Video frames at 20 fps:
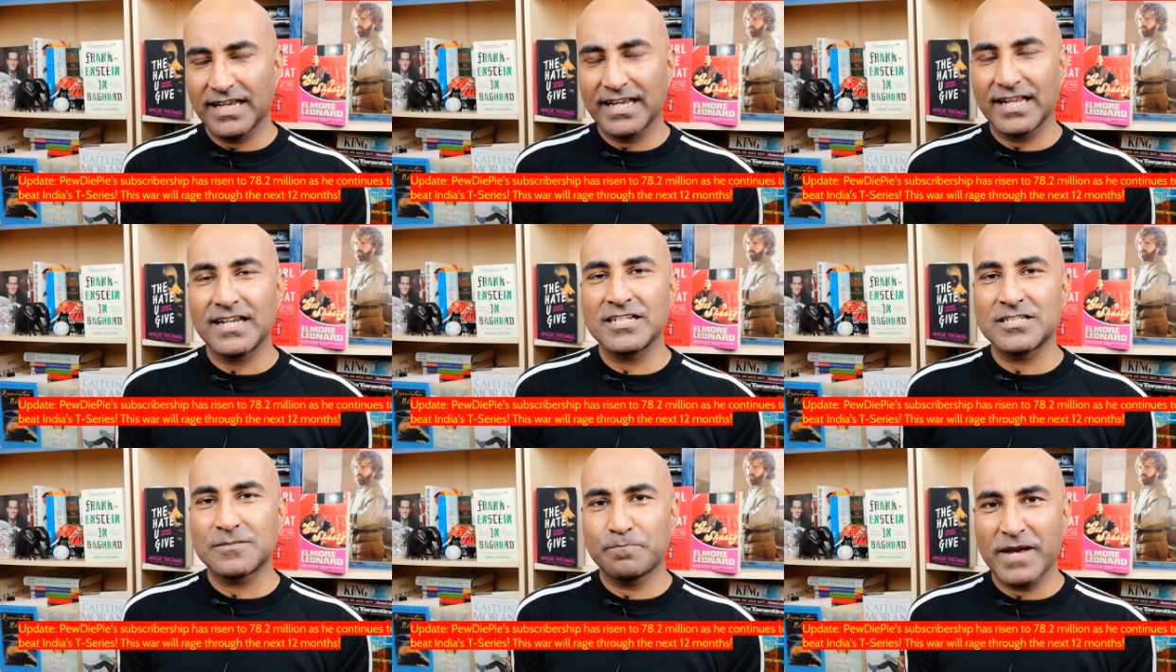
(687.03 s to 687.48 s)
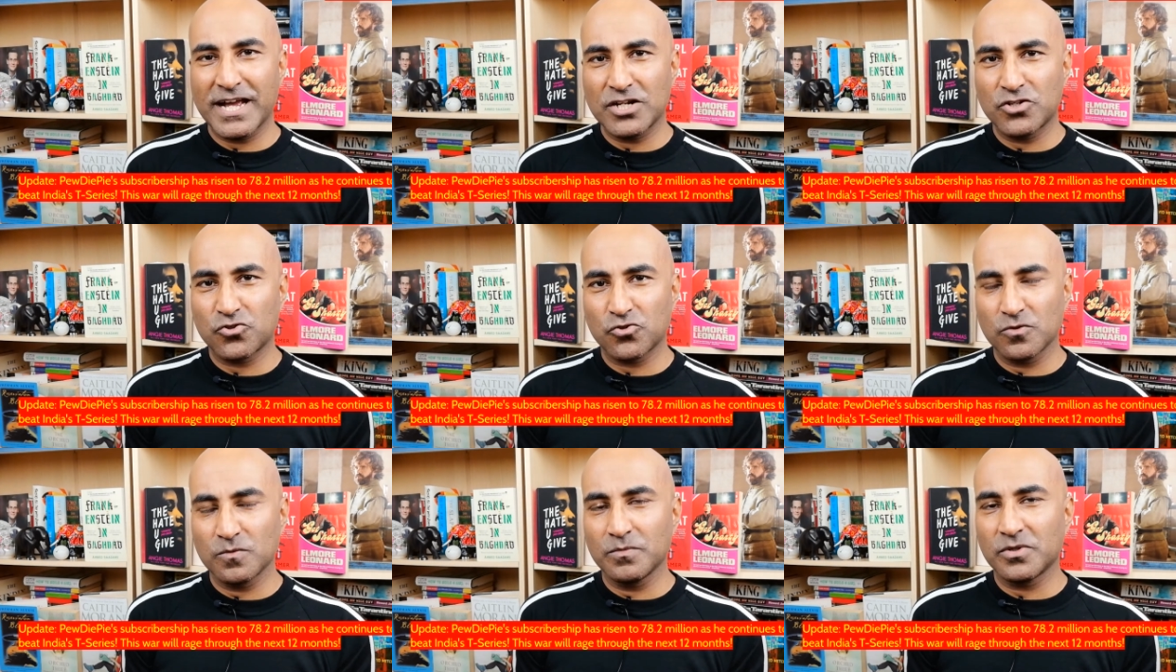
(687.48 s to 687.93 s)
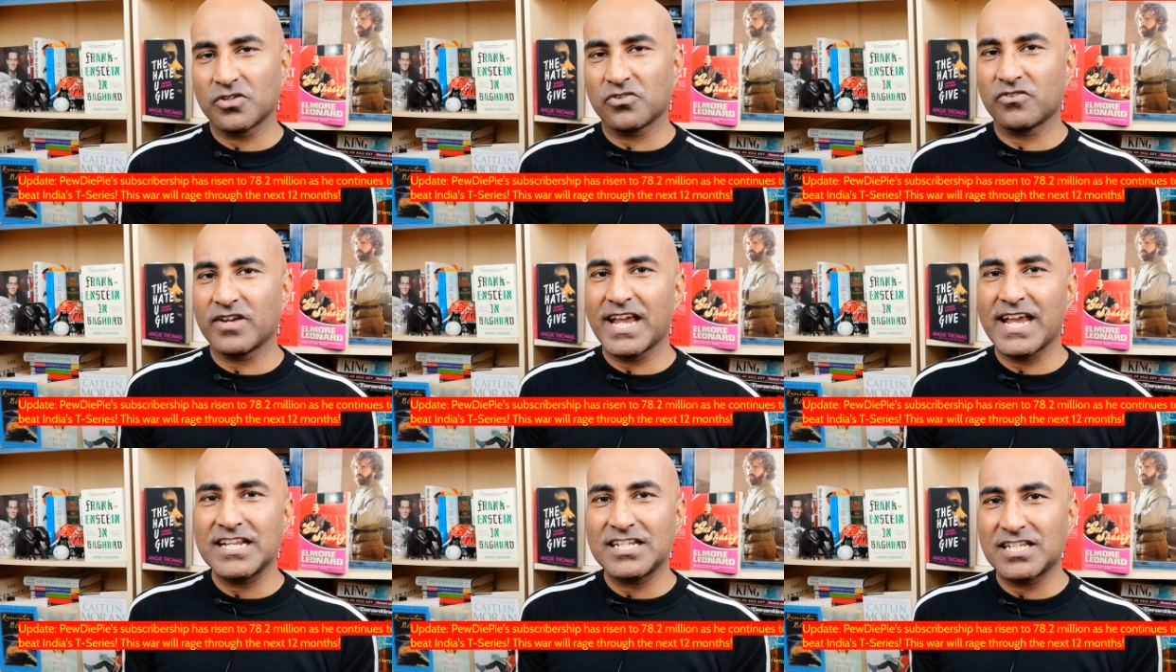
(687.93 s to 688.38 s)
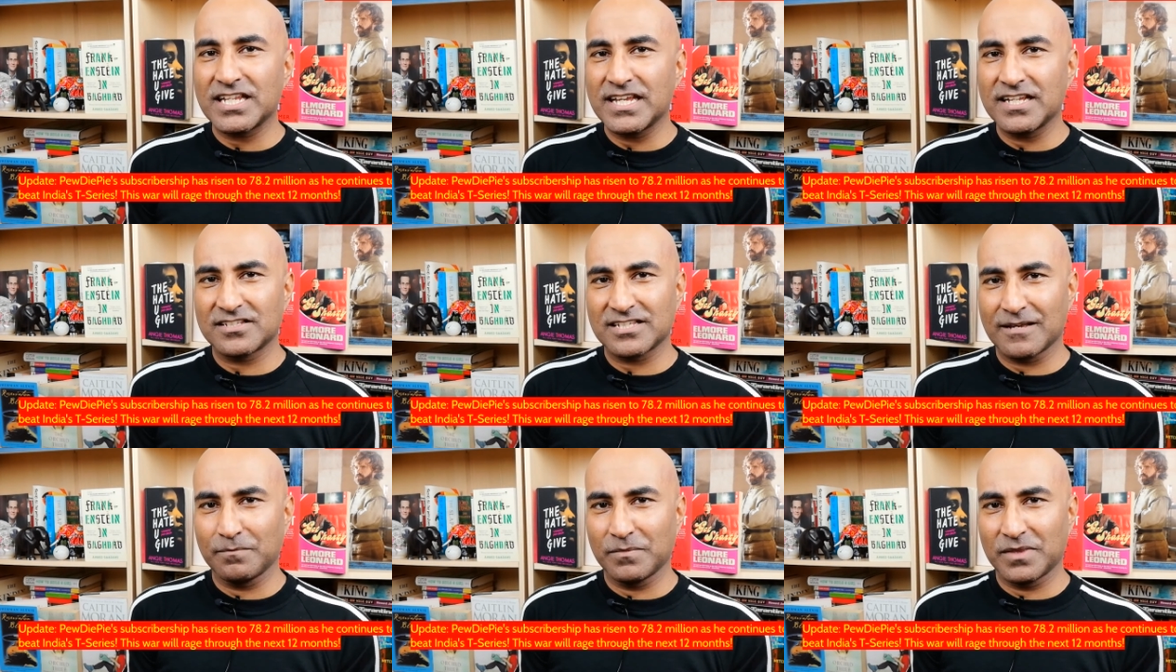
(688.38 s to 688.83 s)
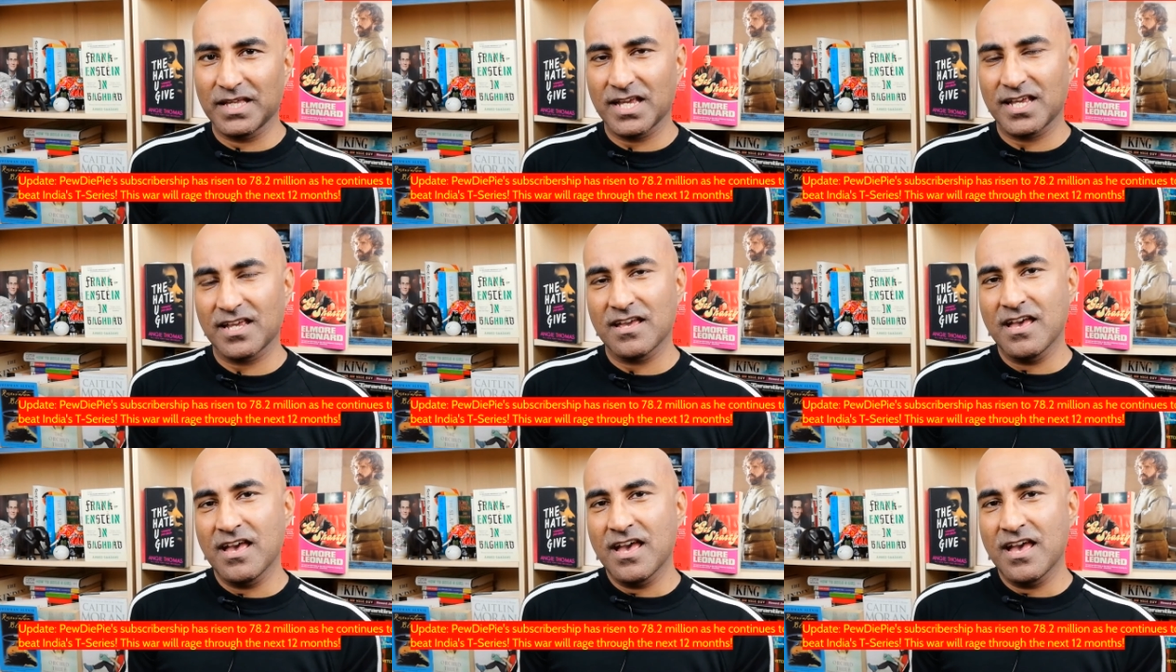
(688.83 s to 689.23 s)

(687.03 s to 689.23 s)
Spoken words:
in his bedroom, creating something,